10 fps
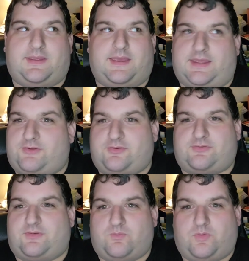yeah, it
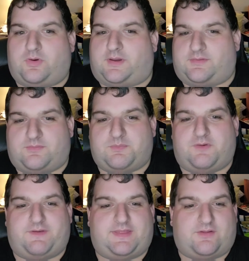just didn't work. It's a
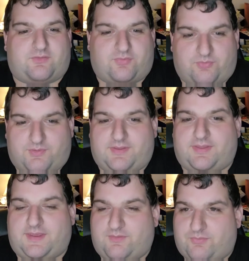movie that's
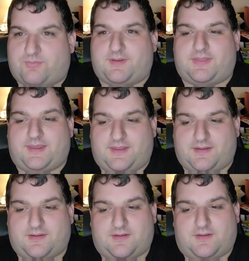really, really,
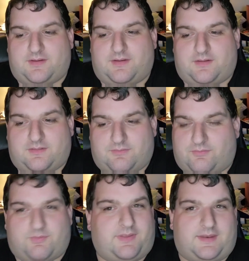
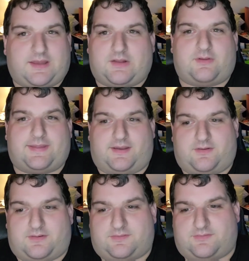really not all that
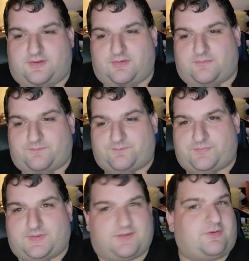good. So
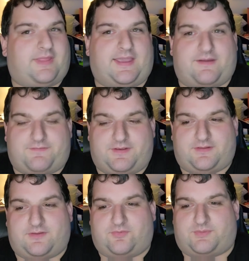that's all I got for you
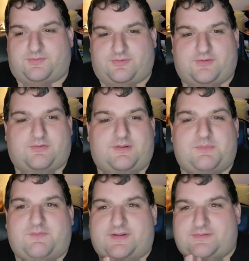on this one. So let's go ahead and
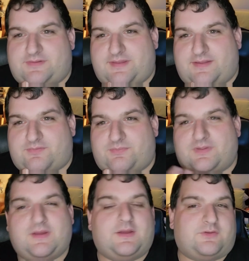move on to the
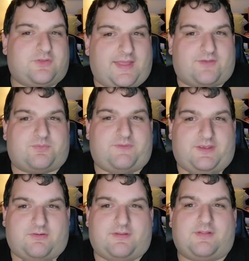last movie
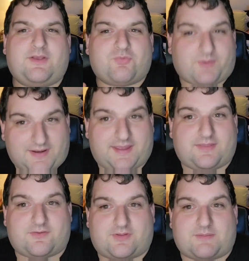here. And at least we're going to
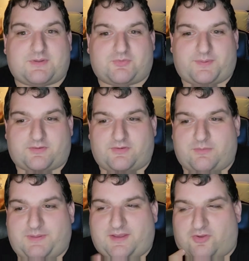end this on a much better
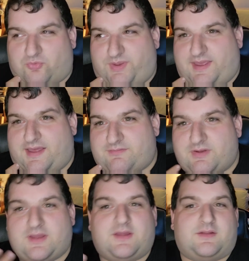note because we have
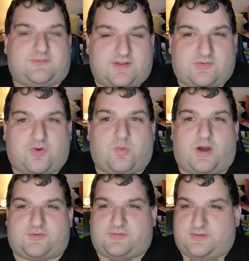Denzel
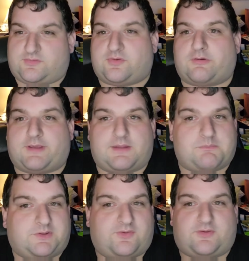Washington starring in
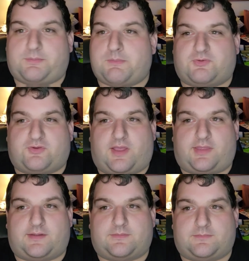Mississippi Masala.